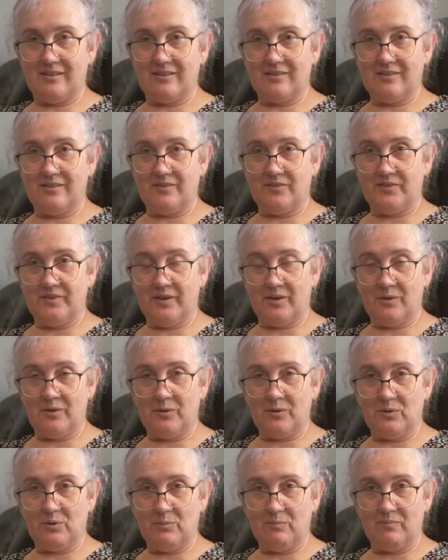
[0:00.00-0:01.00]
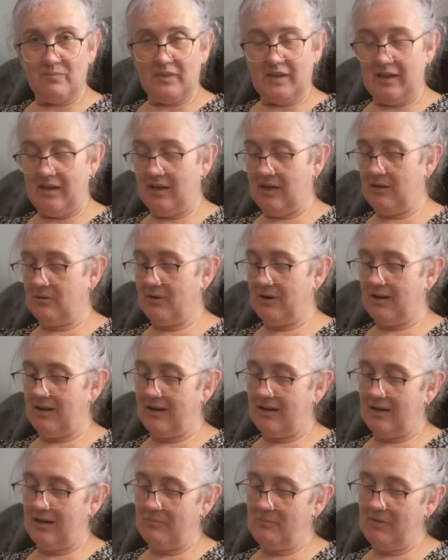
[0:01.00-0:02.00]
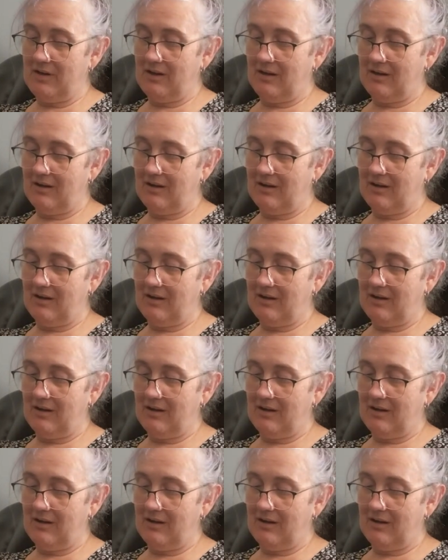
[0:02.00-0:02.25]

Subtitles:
So here I am